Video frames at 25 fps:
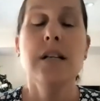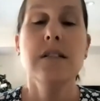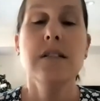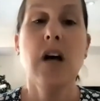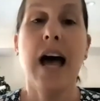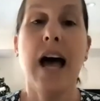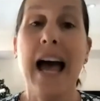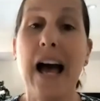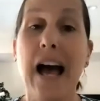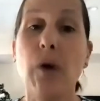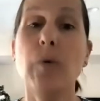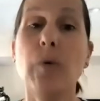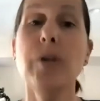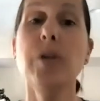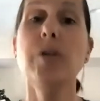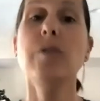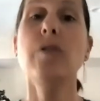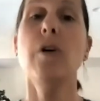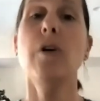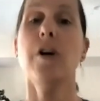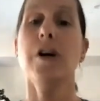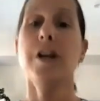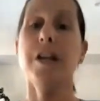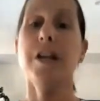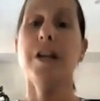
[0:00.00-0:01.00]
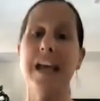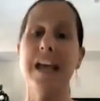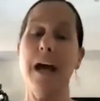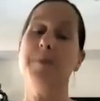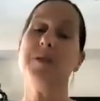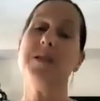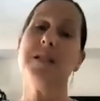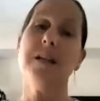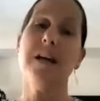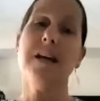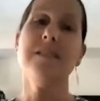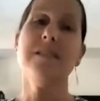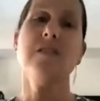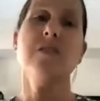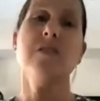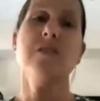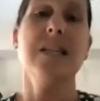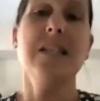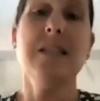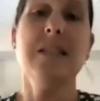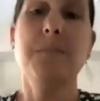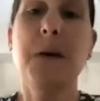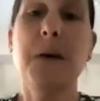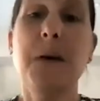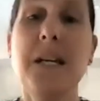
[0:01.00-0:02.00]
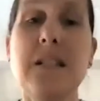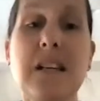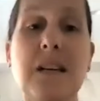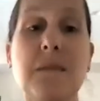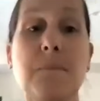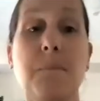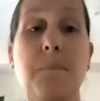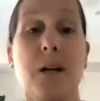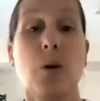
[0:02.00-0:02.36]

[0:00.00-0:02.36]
So how will you not only capitalize on that spending,